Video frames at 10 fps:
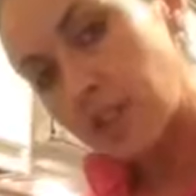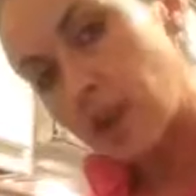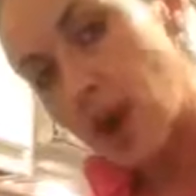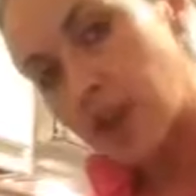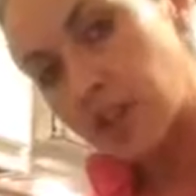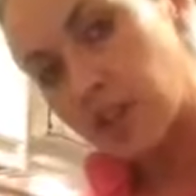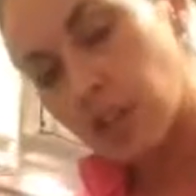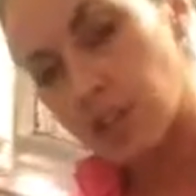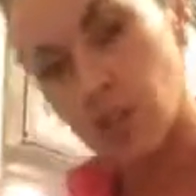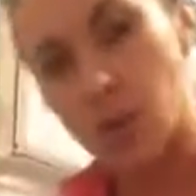have high
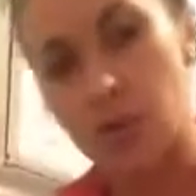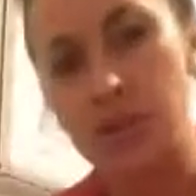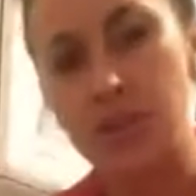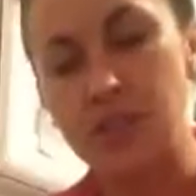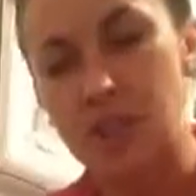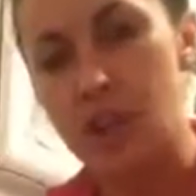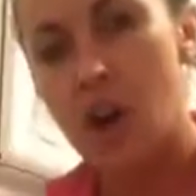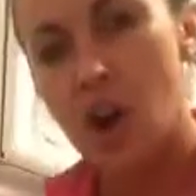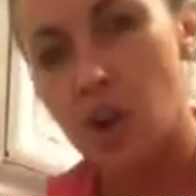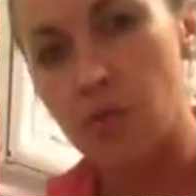cholesterol or things that
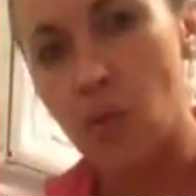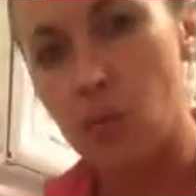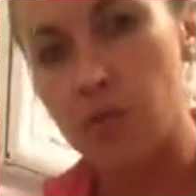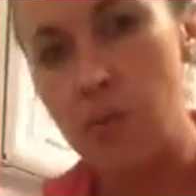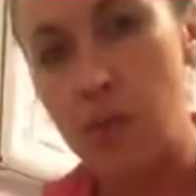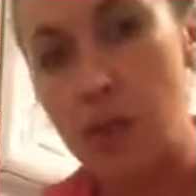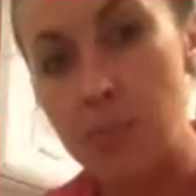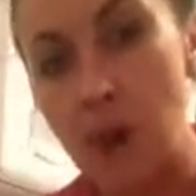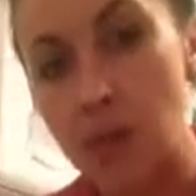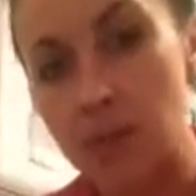are involved in
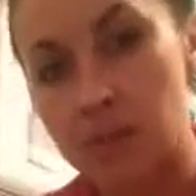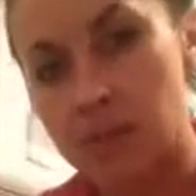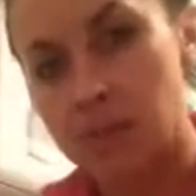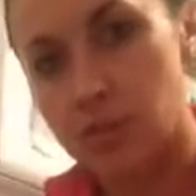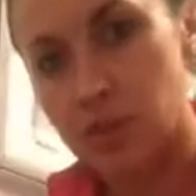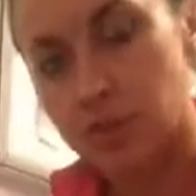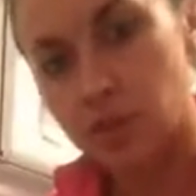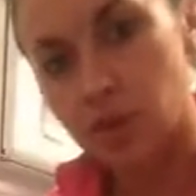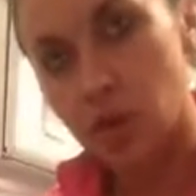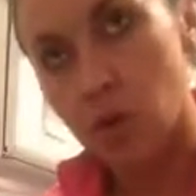metabolic syndrome,
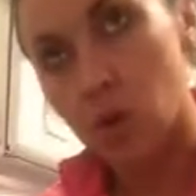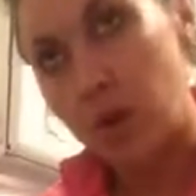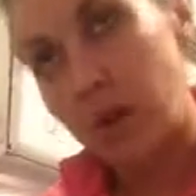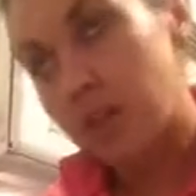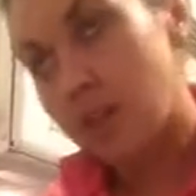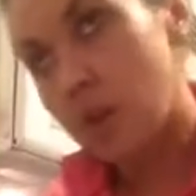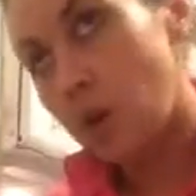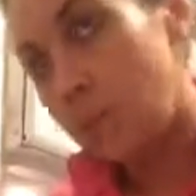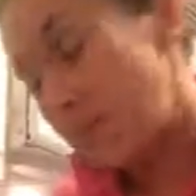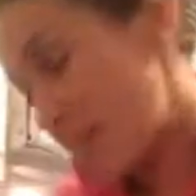so, you
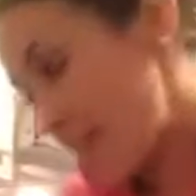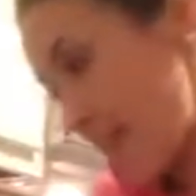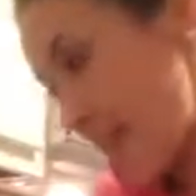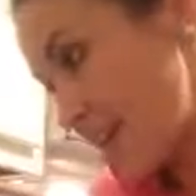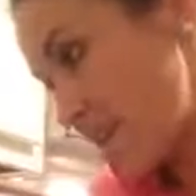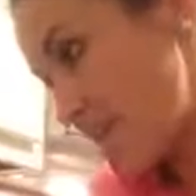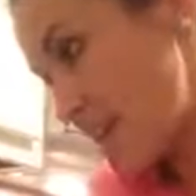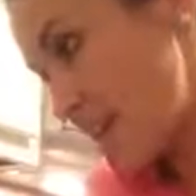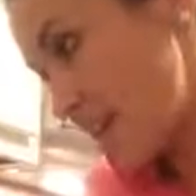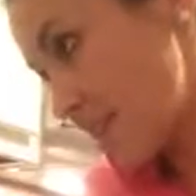know,
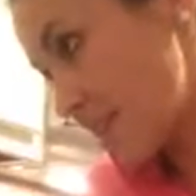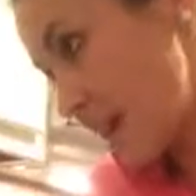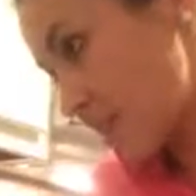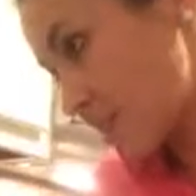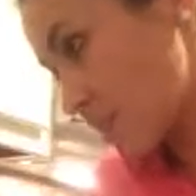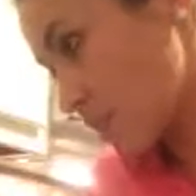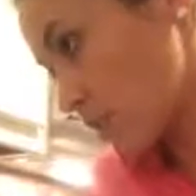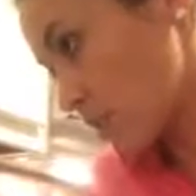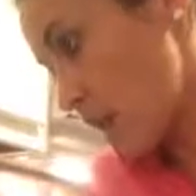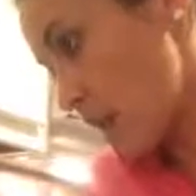anything that's
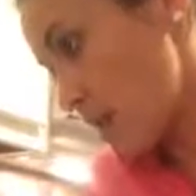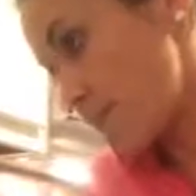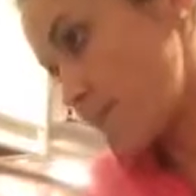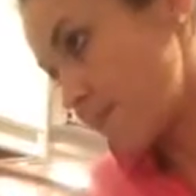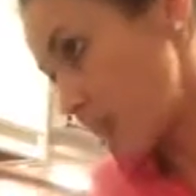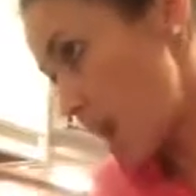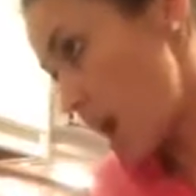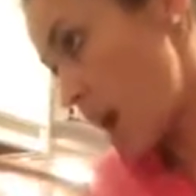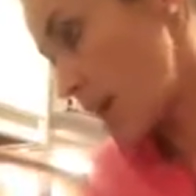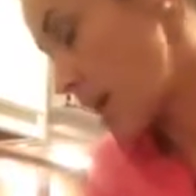
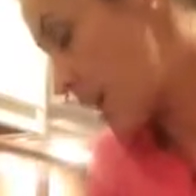high